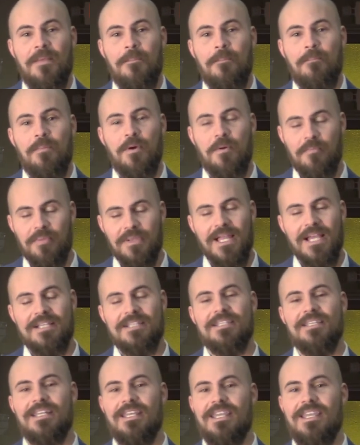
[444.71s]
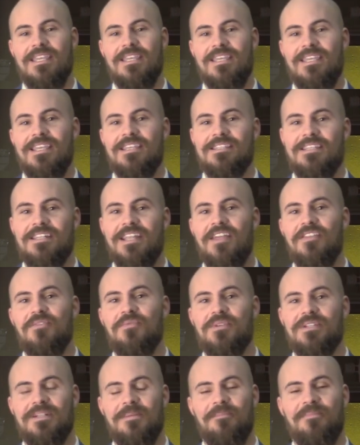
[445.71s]
Perplexity is another
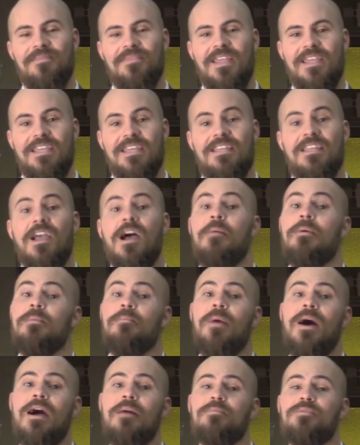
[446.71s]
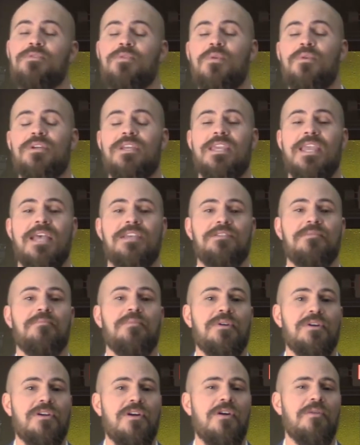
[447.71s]
one that can come. And Bob Sorge has a
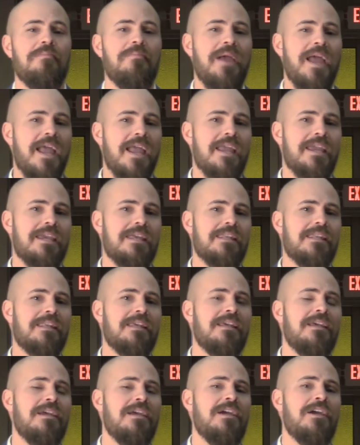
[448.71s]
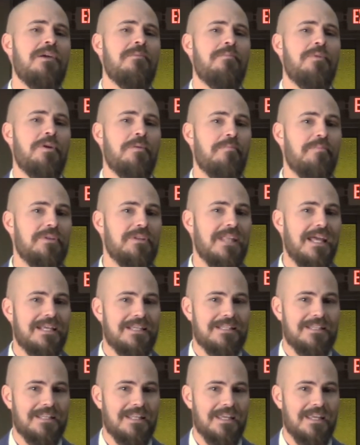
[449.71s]
book called Pain,
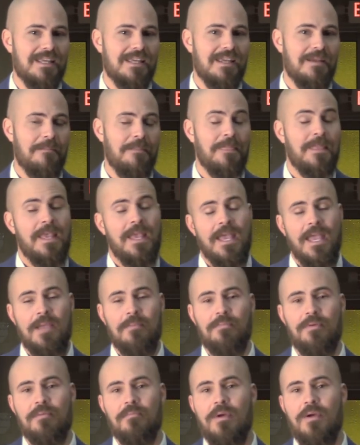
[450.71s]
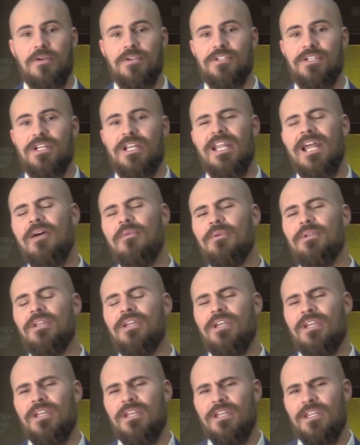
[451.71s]
Perplexity, and Promotion. And
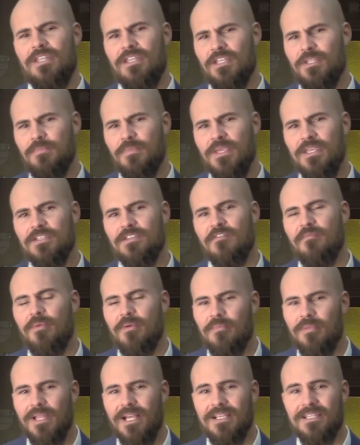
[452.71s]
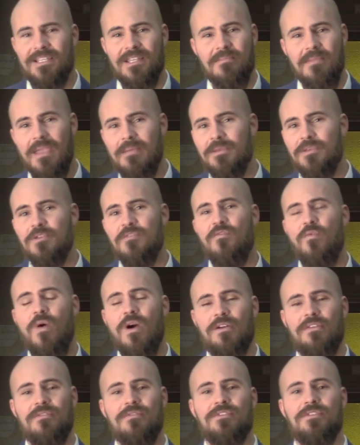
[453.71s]
this piece of perplexity, maybe you've
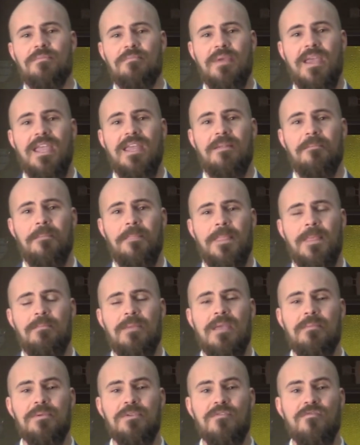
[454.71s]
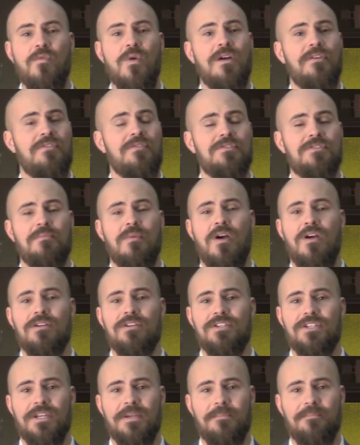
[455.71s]
walked through some pain. Maybe you've walked through some
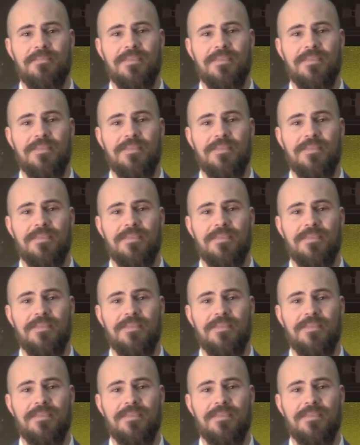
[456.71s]
hardship.